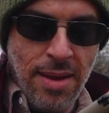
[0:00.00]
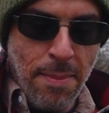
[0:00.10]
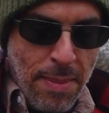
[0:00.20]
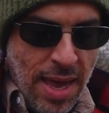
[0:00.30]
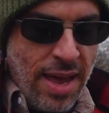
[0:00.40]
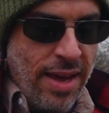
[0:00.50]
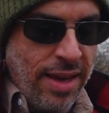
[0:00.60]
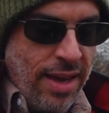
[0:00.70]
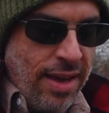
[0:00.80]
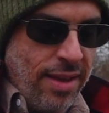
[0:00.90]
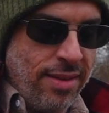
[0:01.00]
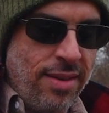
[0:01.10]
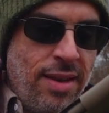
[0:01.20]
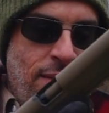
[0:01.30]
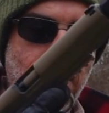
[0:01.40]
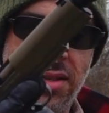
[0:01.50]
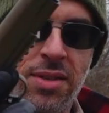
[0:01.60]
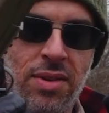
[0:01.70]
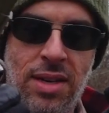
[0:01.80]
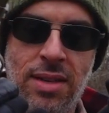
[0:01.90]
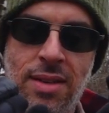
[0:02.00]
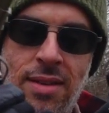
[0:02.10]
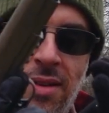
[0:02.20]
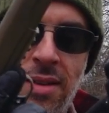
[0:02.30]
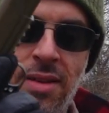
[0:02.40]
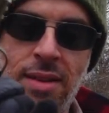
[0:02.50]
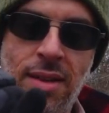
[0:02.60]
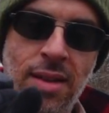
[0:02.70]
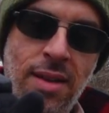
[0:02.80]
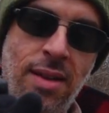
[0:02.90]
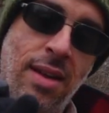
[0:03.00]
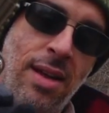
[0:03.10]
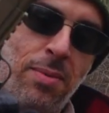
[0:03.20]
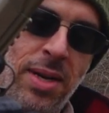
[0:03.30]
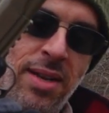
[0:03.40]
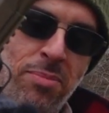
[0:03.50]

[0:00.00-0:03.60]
mag, and first of all, it went in